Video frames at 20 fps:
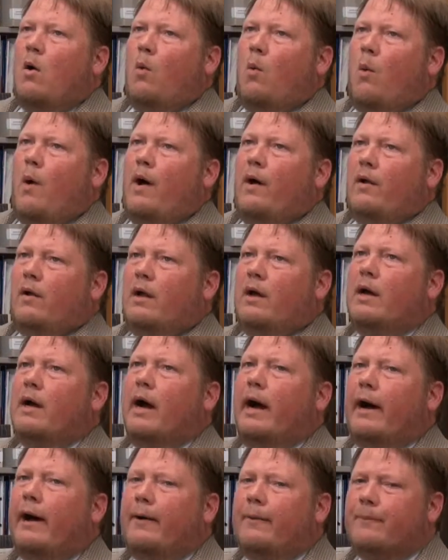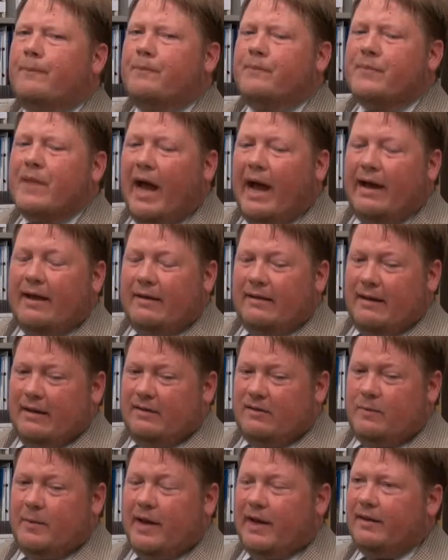Well,
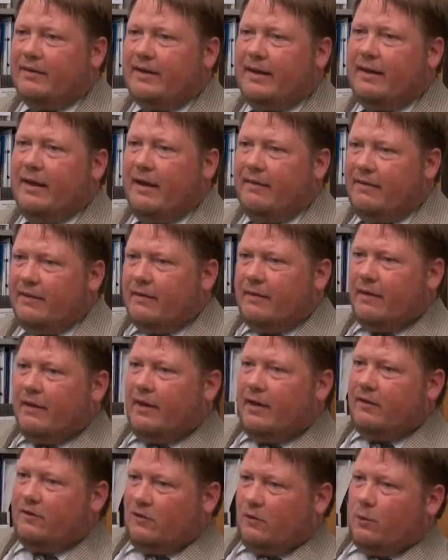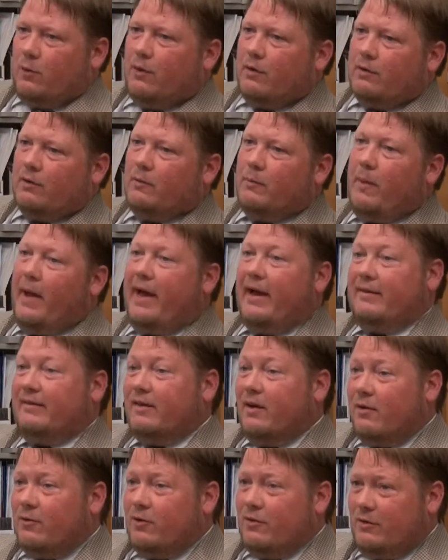to be honest, I think the historical past,
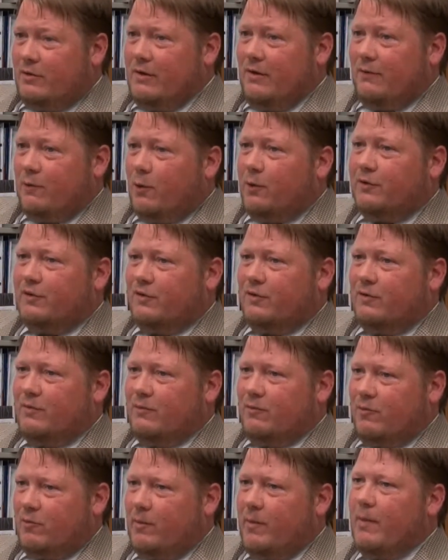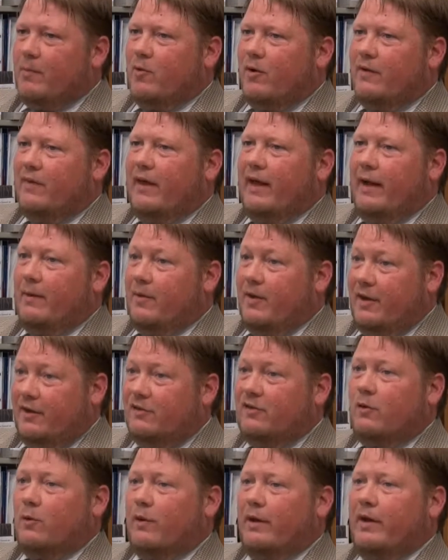now, of course, remembering that I'm a
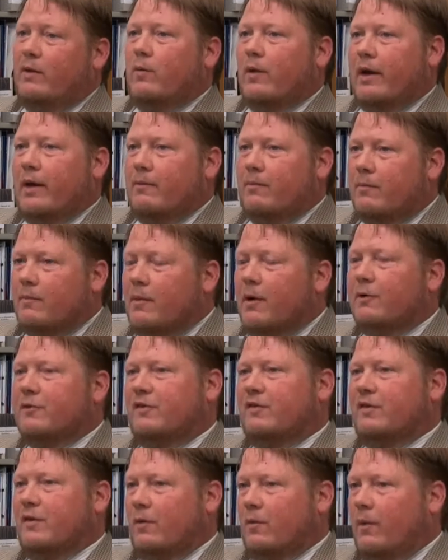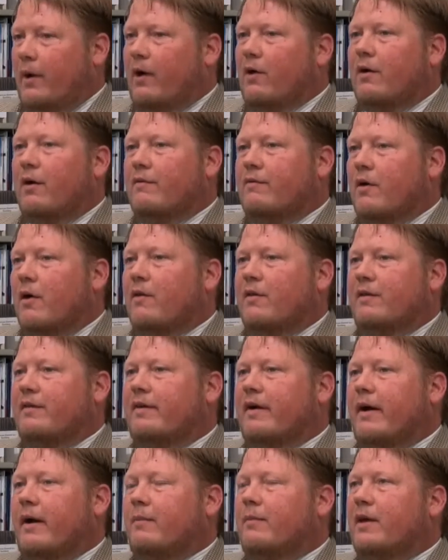historian, what I'm most aware of all the
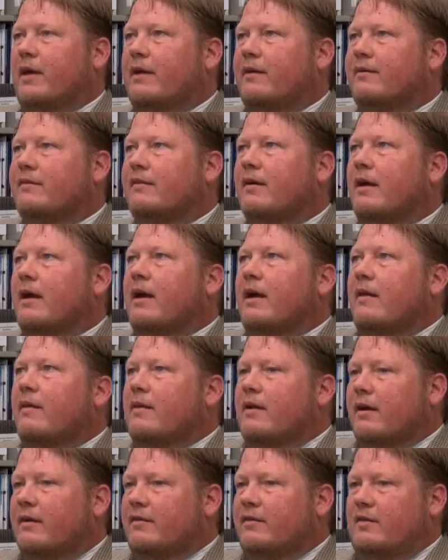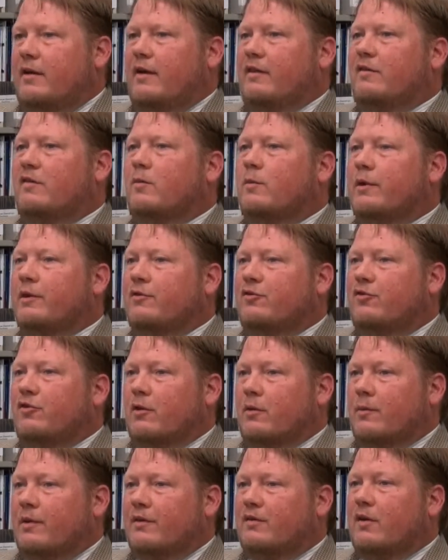time is the extent to which
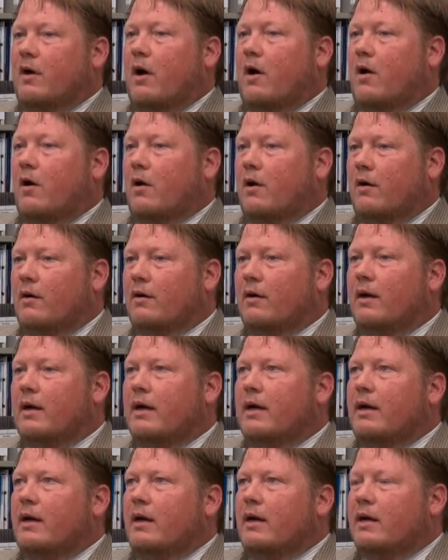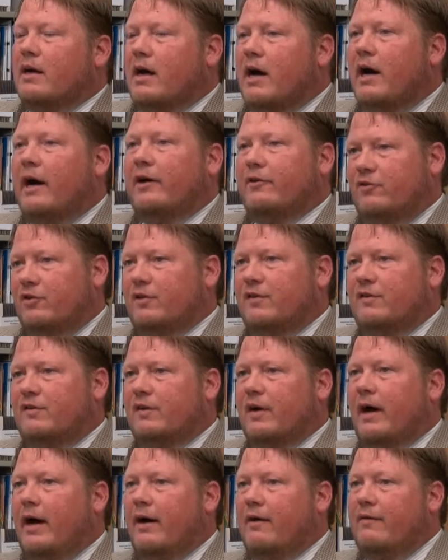Germans are conscious
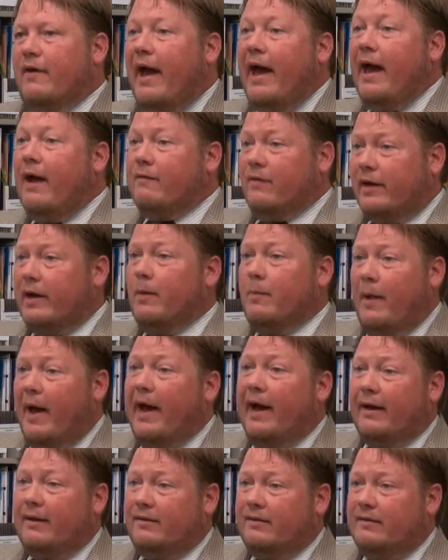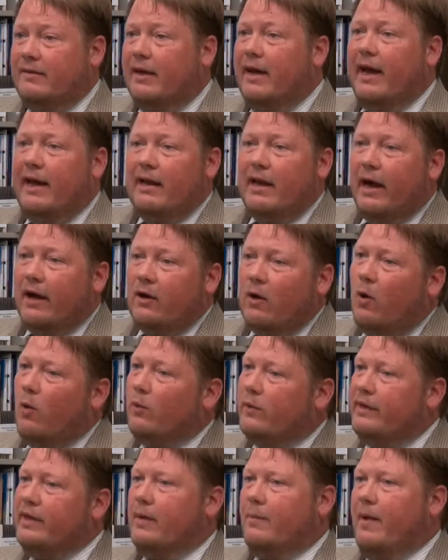of having a past, and not
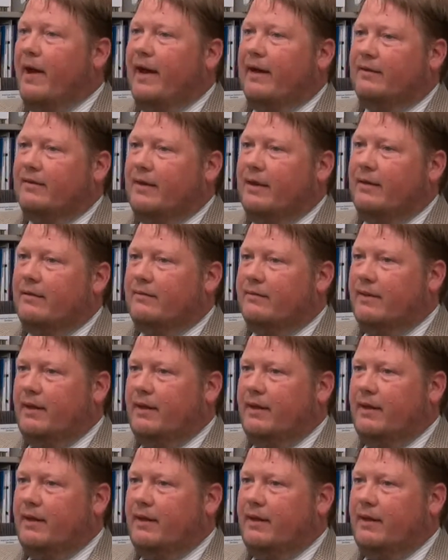only a past that